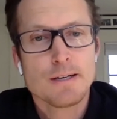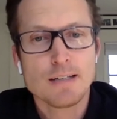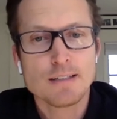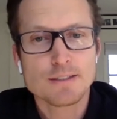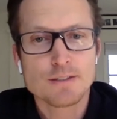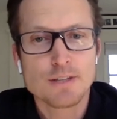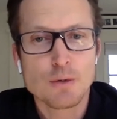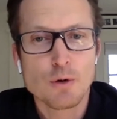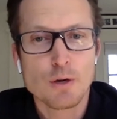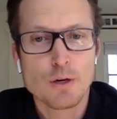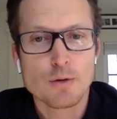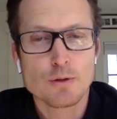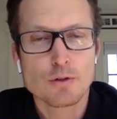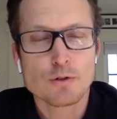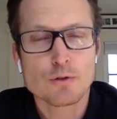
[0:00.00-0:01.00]
Uh, let's say you want
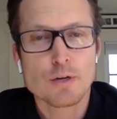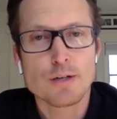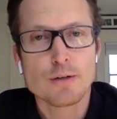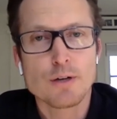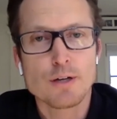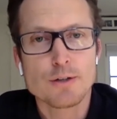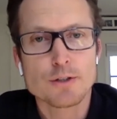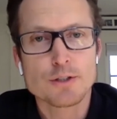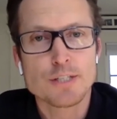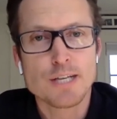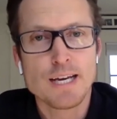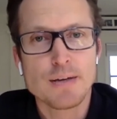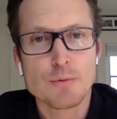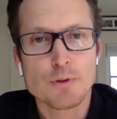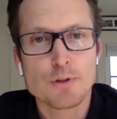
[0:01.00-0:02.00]
to try to
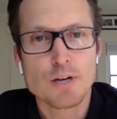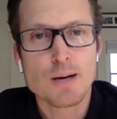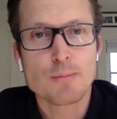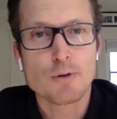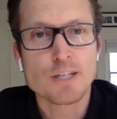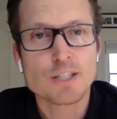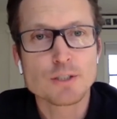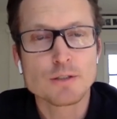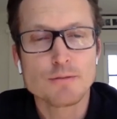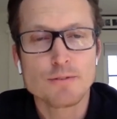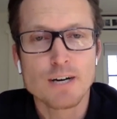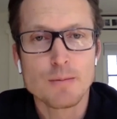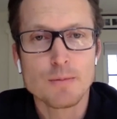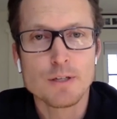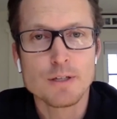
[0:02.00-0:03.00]
understand what the operational
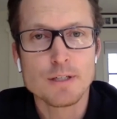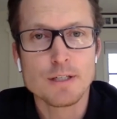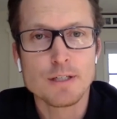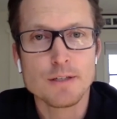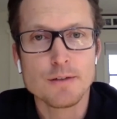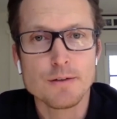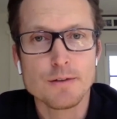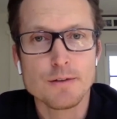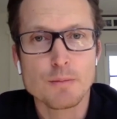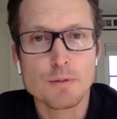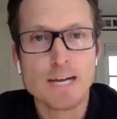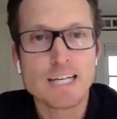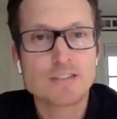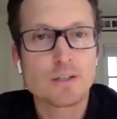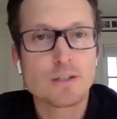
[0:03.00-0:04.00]
environment in the
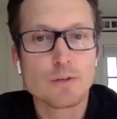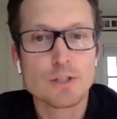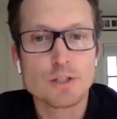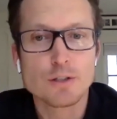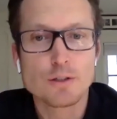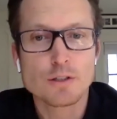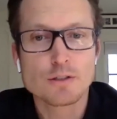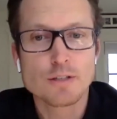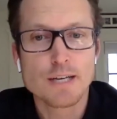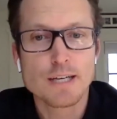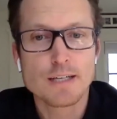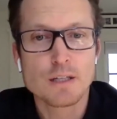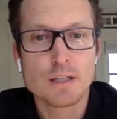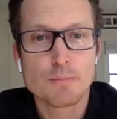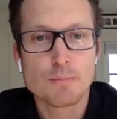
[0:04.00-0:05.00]
Black Sea region looks
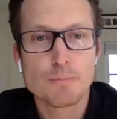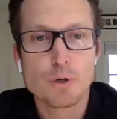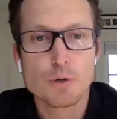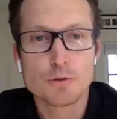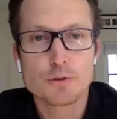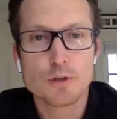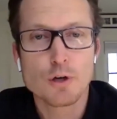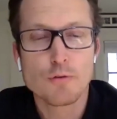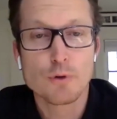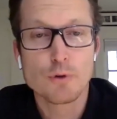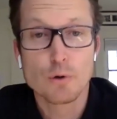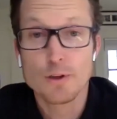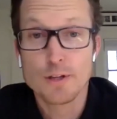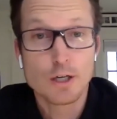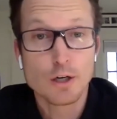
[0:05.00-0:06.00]
like in the post-COVID
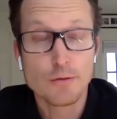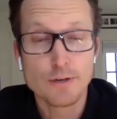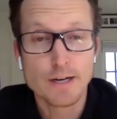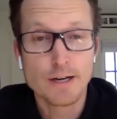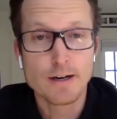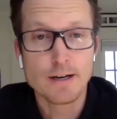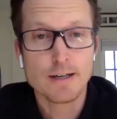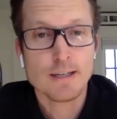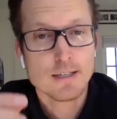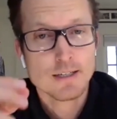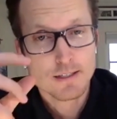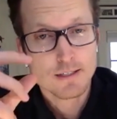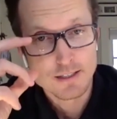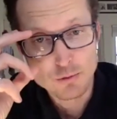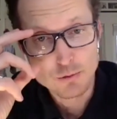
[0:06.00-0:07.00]
or in the COVID era
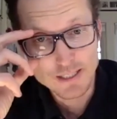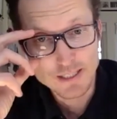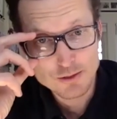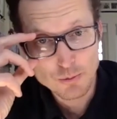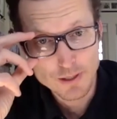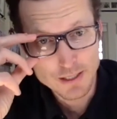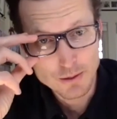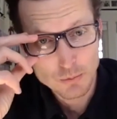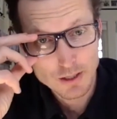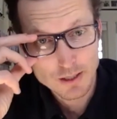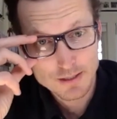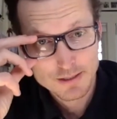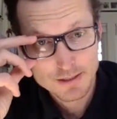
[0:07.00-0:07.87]
in 2021.